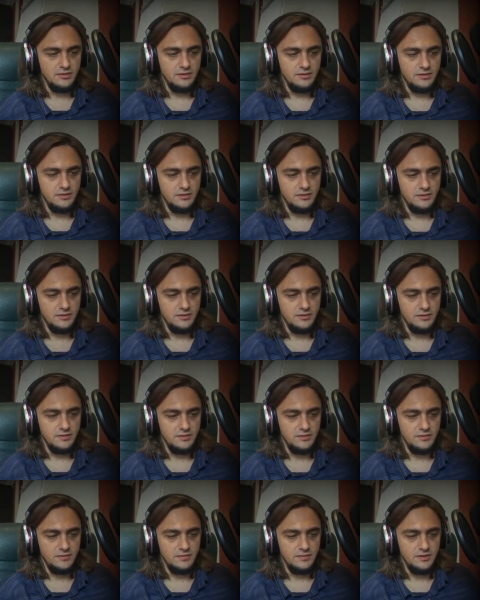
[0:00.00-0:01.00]

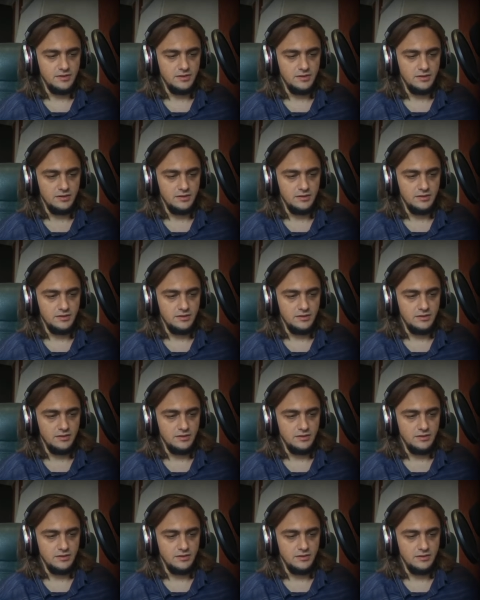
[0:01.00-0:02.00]

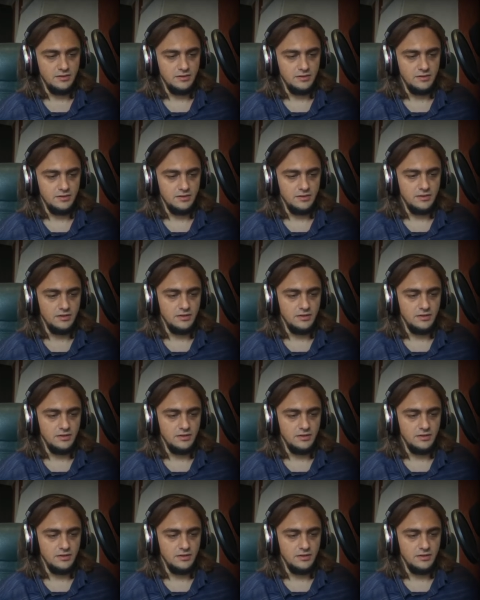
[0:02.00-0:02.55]
Nothing is said.